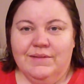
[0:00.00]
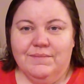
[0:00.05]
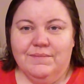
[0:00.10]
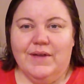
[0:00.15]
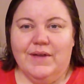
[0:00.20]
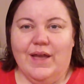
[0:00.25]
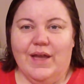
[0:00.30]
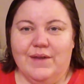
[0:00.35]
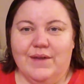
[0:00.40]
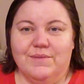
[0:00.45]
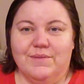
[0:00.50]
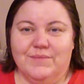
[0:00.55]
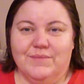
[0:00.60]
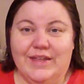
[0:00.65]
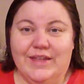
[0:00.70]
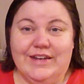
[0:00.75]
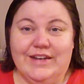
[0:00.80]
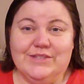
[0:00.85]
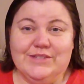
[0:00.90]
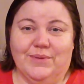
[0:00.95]
it
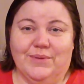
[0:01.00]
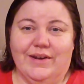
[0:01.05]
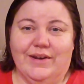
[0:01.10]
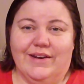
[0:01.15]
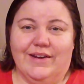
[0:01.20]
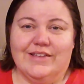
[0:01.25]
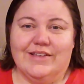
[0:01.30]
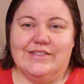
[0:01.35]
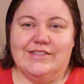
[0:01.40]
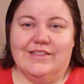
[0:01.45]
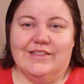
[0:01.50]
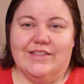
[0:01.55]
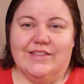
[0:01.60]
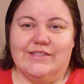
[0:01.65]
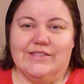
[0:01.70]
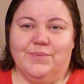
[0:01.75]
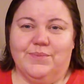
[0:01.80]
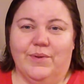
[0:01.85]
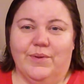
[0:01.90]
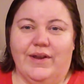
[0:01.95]
is what it is at
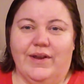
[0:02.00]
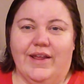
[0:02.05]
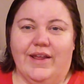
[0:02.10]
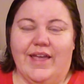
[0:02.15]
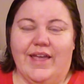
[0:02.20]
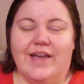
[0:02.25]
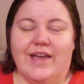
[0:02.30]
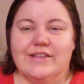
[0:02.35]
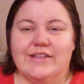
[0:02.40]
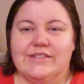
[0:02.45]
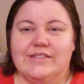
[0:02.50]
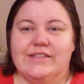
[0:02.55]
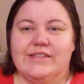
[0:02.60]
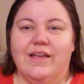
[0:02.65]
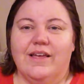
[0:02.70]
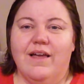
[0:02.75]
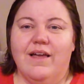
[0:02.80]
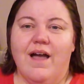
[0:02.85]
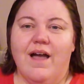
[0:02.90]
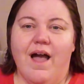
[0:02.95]
this point, I guess.
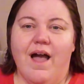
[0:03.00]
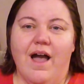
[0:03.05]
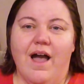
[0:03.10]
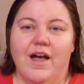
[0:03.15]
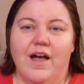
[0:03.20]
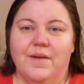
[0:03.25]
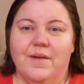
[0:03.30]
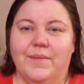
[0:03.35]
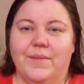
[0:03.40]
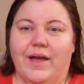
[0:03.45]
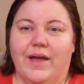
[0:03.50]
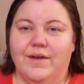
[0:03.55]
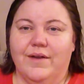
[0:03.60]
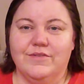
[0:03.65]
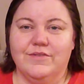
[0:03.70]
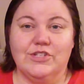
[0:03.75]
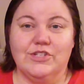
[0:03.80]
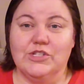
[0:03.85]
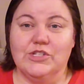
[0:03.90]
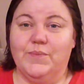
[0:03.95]
I
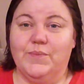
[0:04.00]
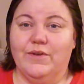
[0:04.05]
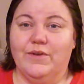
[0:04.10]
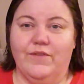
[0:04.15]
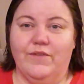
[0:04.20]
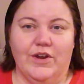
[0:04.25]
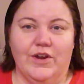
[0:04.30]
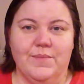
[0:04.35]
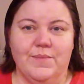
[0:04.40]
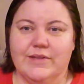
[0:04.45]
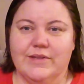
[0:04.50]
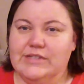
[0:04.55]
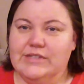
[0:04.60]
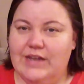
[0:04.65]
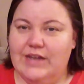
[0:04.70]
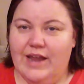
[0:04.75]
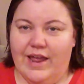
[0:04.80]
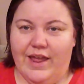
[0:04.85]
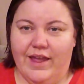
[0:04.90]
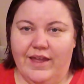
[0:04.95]
was just been a very busy
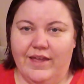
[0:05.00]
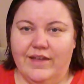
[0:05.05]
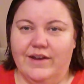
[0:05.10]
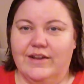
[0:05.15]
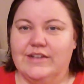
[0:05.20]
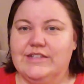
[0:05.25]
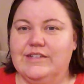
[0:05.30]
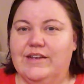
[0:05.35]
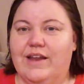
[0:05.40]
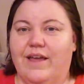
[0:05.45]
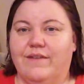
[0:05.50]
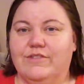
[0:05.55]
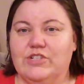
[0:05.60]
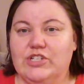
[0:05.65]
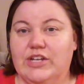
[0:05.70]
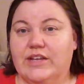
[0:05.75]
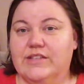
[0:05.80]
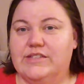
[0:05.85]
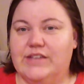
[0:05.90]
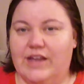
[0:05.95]
day and I didn't have a
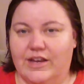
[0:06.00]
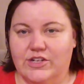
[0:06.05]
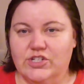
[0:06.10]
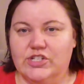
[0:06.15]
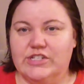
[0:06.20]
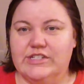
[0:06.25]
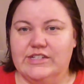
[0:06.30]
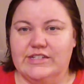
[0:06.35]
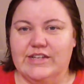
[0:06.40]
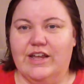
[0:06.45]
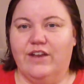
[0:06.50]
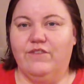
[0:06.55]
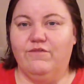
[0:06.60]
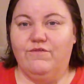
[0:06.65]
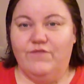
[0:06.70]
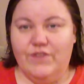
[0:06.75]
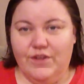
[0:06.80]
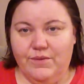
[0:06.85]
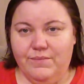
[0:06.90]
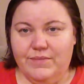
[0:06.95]
chance to actually sit down and
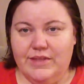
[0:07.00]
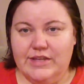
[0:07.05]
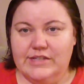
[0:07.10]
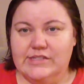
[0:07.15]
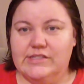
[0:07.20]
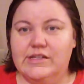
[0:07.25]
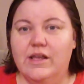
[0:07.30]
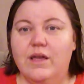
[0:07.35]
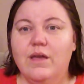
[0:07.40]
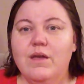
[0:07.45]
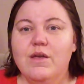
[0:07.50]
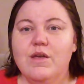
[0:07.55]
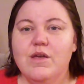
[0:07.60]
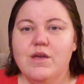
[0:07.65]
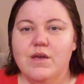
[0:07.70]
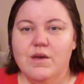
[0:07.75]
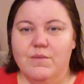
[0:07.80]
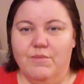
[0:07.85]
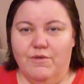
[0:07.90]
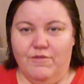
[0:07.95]
film this
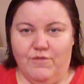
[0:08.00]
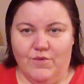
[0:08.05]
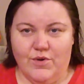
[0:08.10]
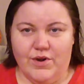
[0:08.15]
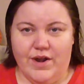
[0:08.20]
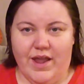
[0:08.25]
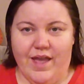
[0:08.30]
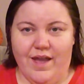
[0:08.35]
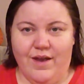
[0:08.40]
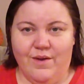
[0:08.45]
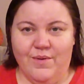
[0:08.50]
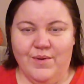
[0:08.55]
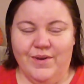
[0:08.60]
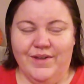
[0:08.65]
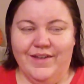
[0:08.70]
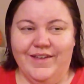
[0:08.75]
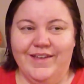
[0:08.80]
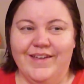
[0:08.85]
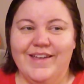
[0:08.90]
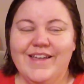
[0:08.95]
before now.
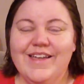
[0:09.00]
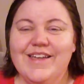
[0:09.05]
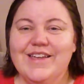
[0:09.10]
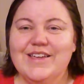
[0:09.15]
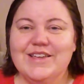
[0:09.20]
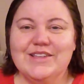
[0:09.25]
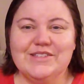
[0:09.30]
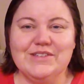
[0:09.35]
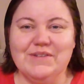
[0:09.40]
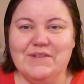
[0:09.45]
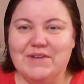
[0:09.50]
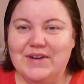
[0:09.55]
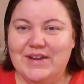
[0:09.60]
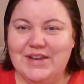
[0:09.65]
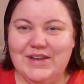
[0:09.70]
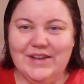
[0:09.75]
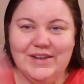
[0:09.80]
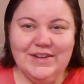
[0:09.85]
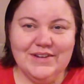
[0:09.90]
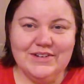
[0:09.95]
So I
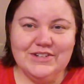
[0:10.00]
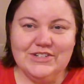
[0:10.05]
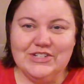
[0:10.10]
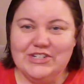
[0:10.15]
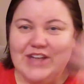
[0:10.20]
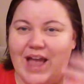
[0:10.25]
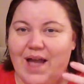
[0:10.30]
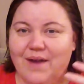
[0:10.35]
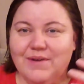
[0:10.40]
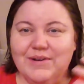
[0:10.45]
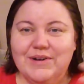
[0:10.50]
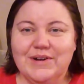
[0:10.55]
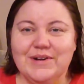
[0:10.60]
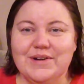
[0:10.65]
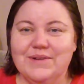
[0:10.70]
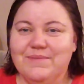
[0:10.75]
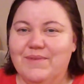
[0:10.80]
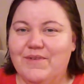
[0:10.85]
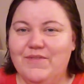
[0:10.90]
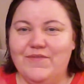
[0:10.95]
already showered,
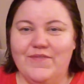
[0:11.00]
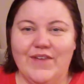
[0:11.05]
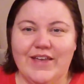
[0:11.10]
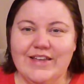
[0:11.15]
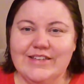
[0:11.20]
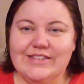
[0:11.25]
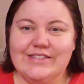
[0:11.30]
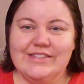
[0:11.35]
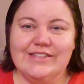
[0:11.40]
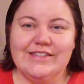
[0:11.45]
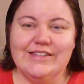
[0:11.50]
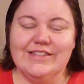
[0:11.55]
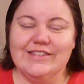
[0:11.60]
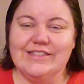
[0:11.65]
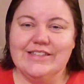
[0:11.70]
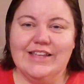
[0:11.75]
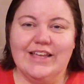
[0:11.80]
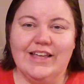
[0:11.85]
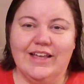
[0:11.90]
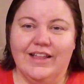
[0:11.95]
my face is
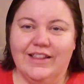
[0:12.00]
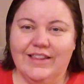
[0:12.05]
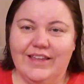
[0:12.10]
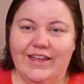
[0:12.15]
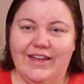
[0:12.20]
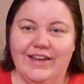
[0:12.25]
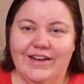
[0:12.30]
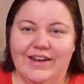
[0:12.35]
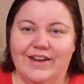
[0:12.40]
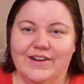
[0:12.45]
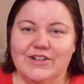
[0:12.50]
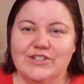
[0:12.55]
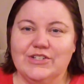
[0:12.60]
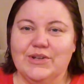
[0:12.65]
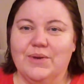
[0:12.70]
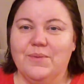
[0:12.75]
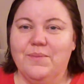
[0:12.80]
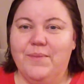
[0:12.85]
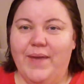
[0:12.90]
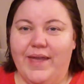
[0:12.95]
clean, there's
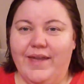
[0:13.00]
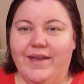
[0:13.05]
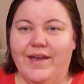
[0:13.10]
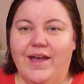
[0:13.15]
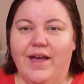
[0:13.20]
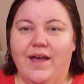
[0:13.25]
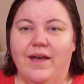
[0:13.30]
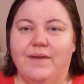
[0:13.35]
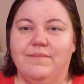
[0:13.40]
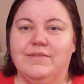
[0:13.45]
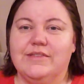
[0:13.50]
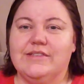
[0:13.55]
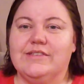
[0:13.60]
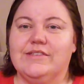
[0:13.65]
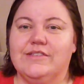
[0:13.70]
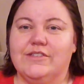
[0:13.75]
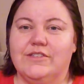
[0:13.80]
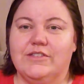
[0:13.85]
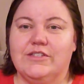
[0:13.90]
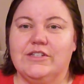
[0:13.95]
no makeup. This
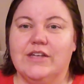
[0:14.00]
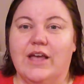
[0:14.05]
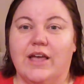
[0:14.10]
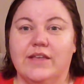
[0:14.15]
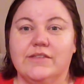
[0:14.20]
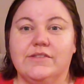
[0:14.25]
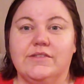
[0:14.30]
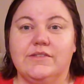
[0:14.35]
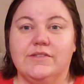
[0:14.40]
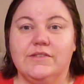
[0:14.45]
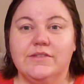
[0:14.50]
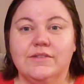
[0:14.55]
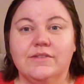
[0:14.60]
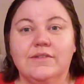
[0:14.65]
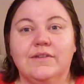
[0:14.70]
is just